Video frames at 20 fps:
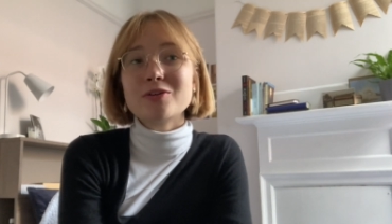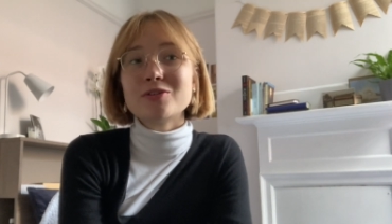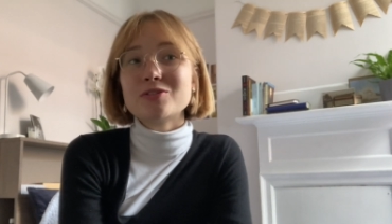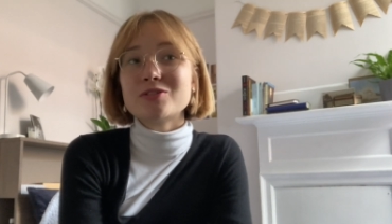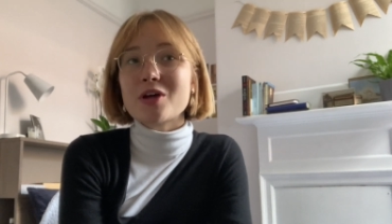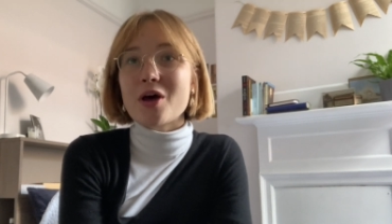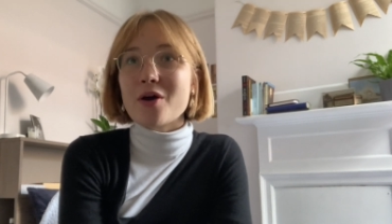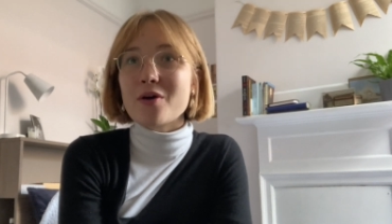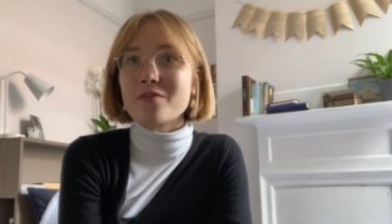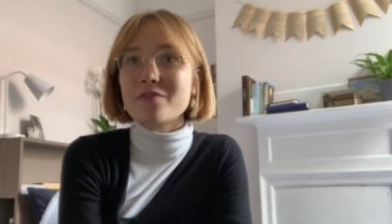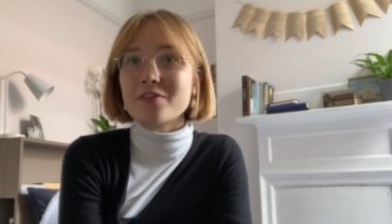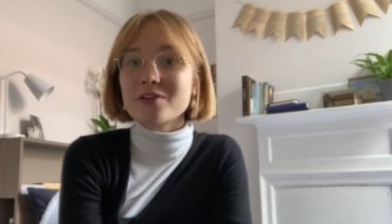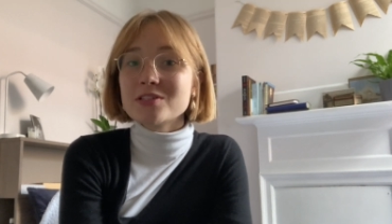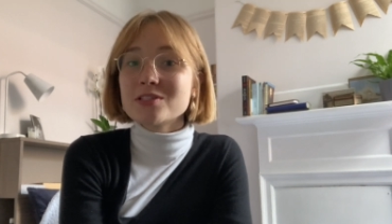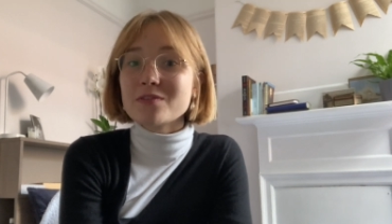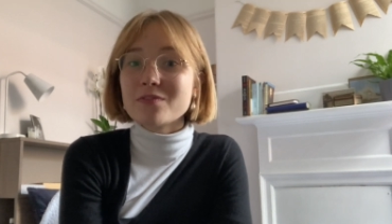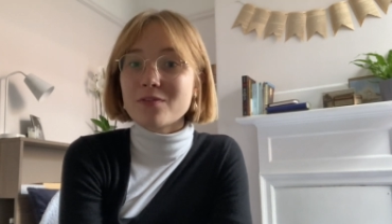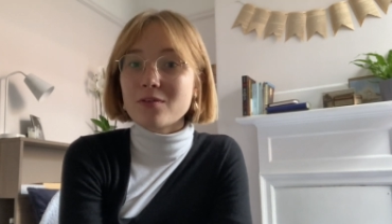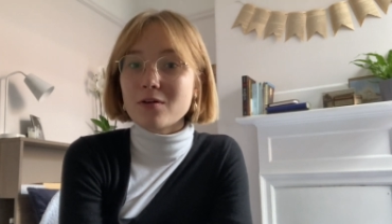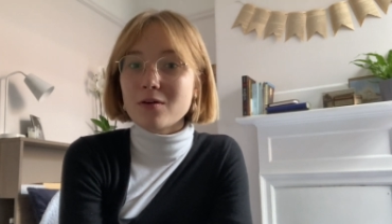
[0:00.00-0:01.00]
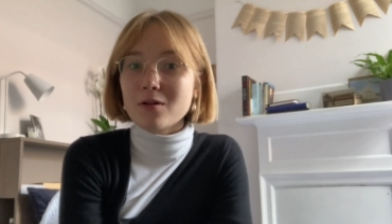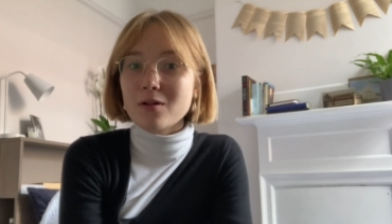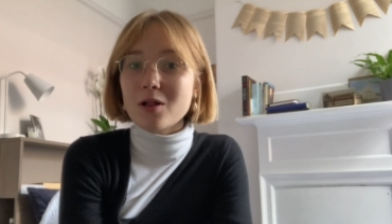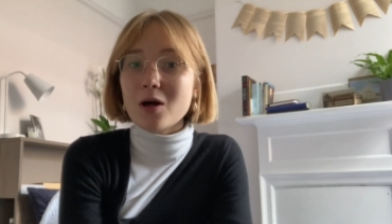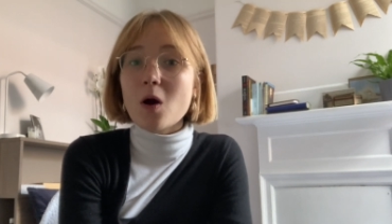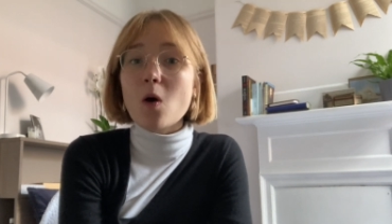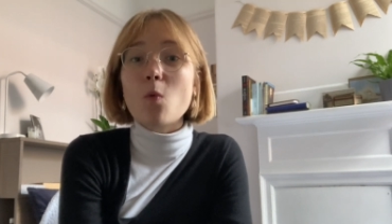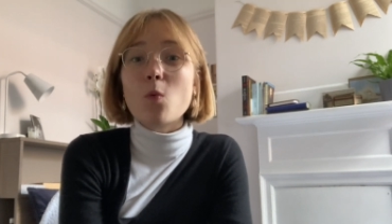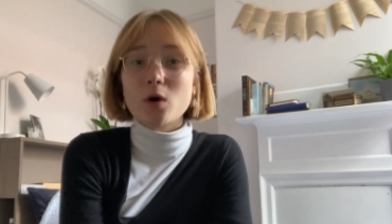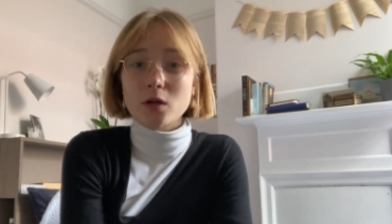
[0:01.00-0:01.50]
So first of
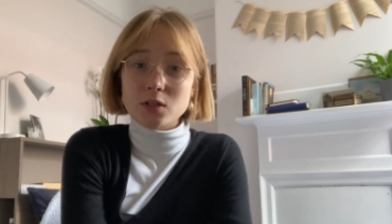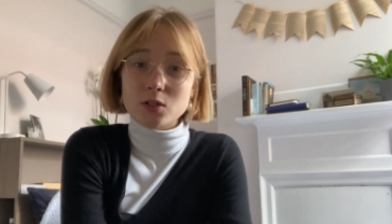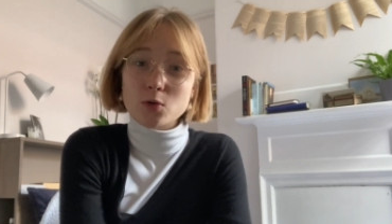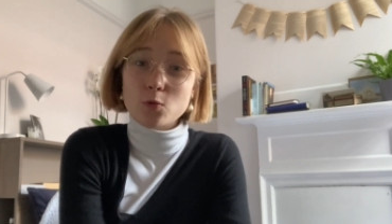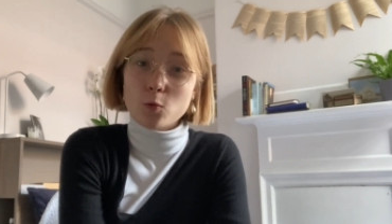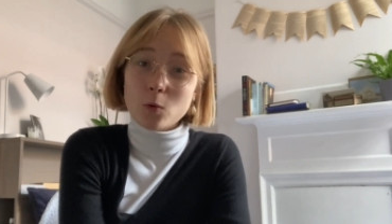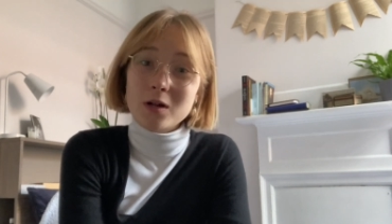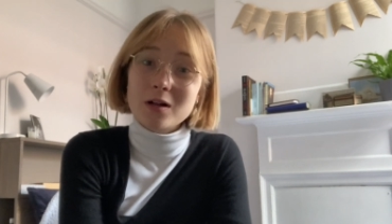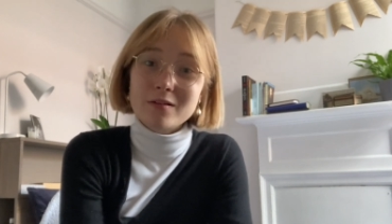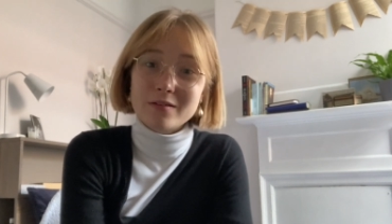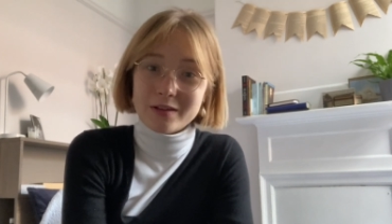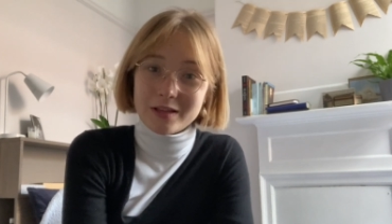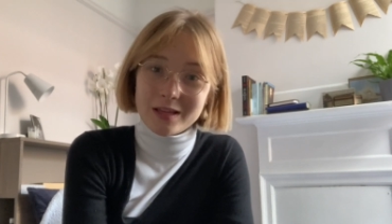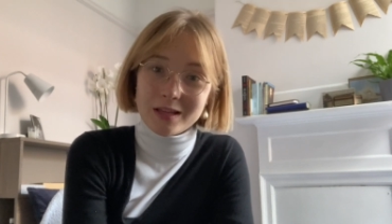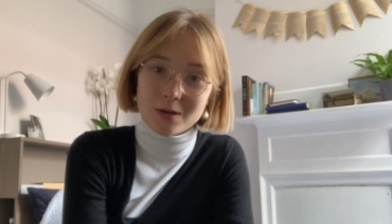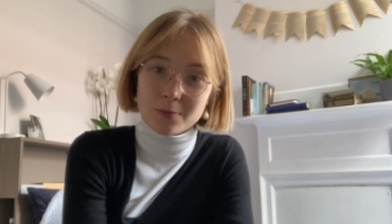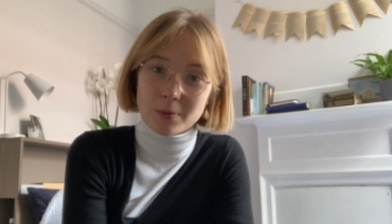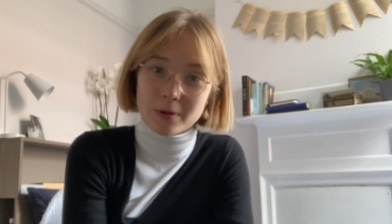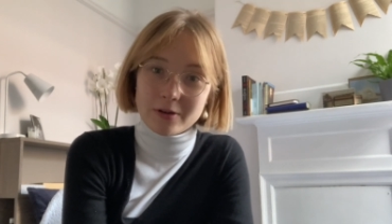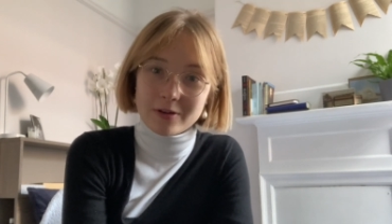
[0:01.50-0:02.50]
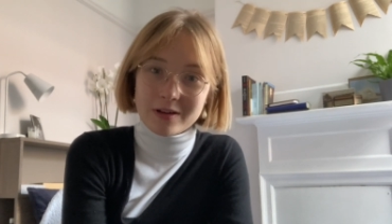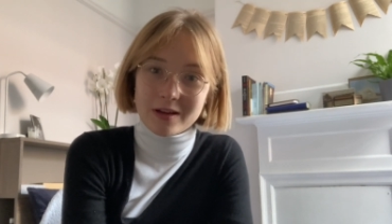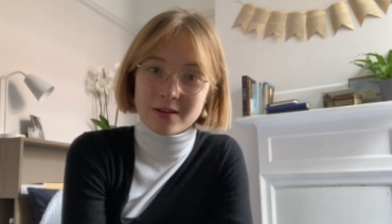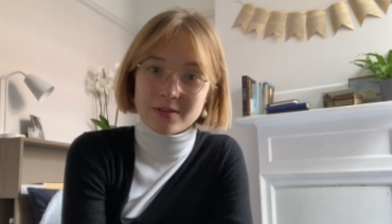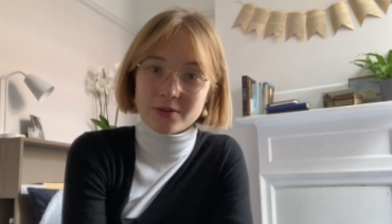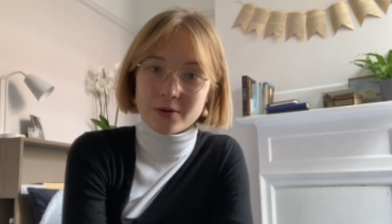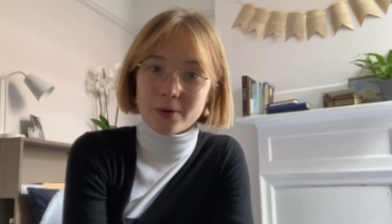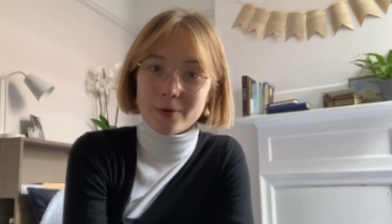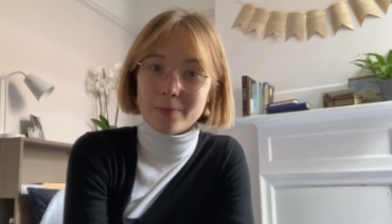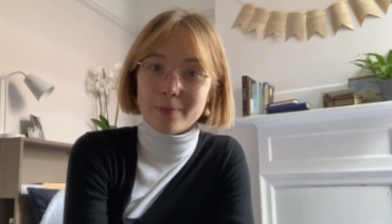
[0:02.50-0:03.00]
all, what you will need when you get
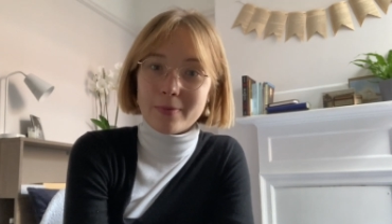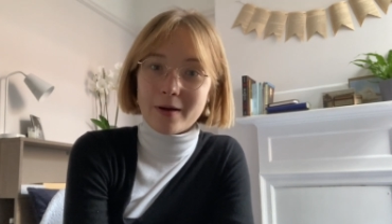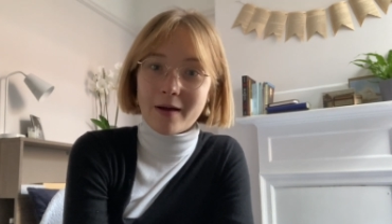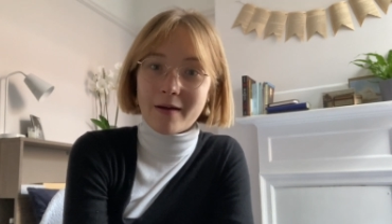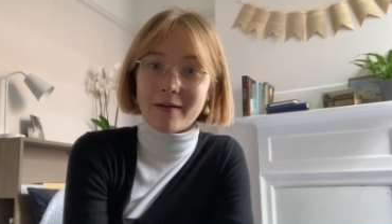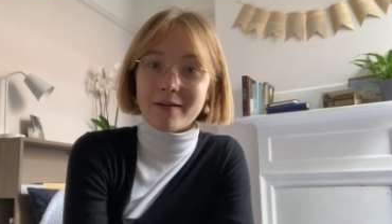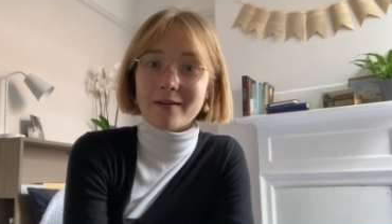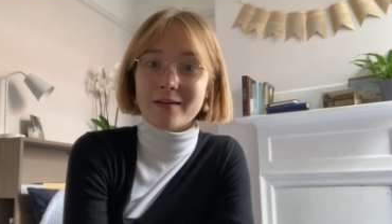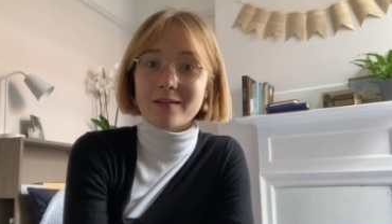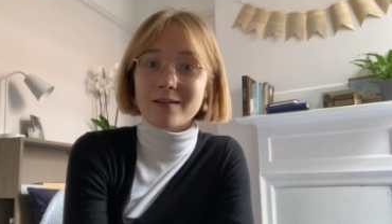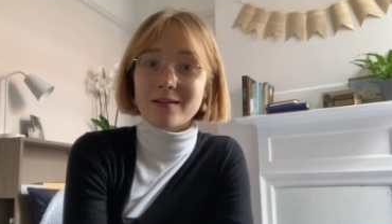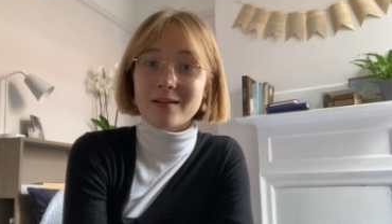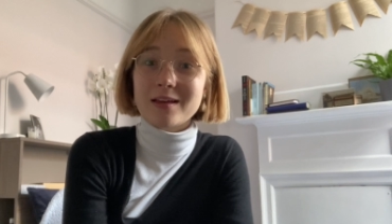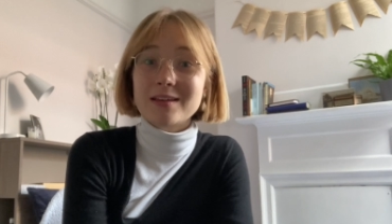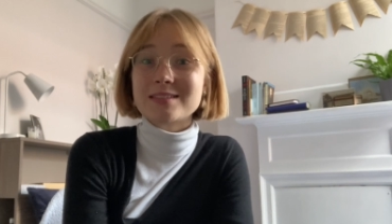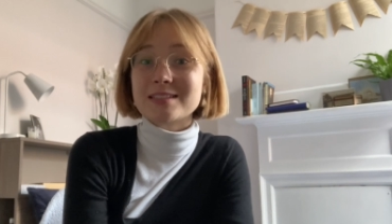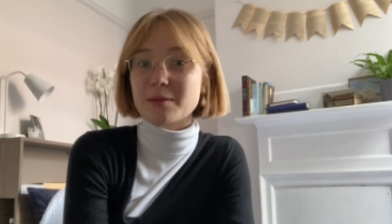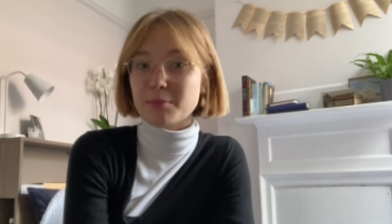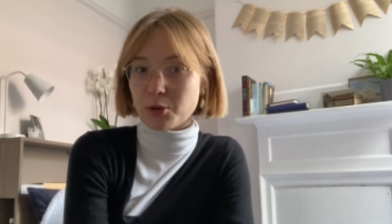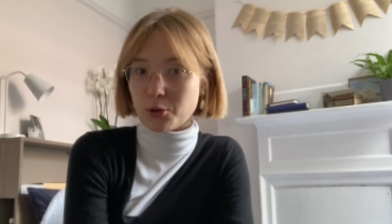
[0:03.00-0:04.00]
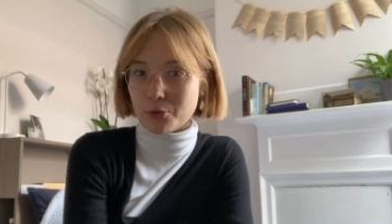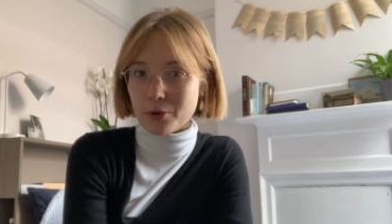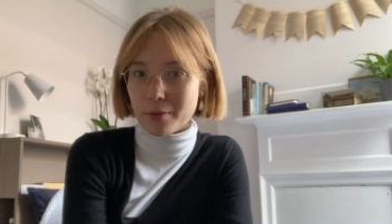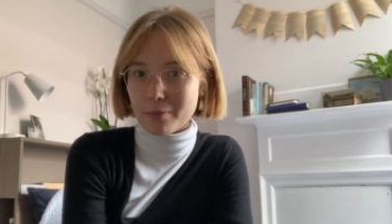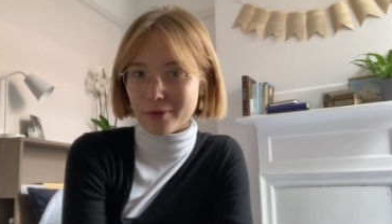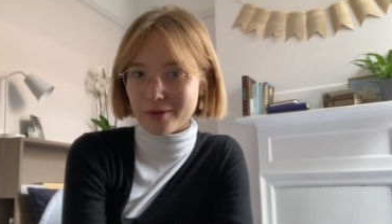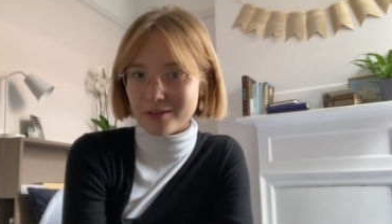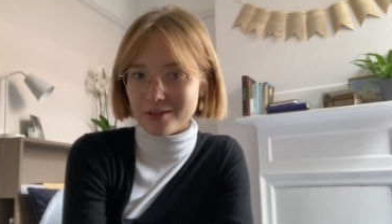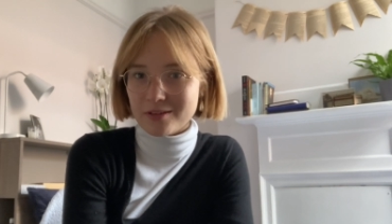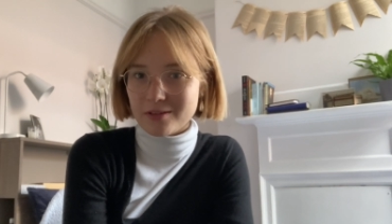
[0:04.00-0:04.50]
your own bike is some
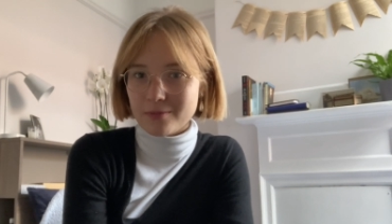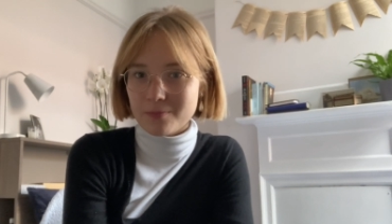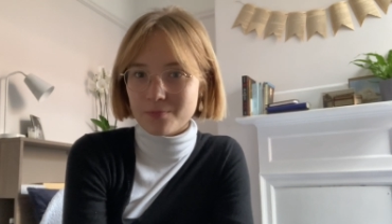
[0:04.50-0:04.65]
equipment.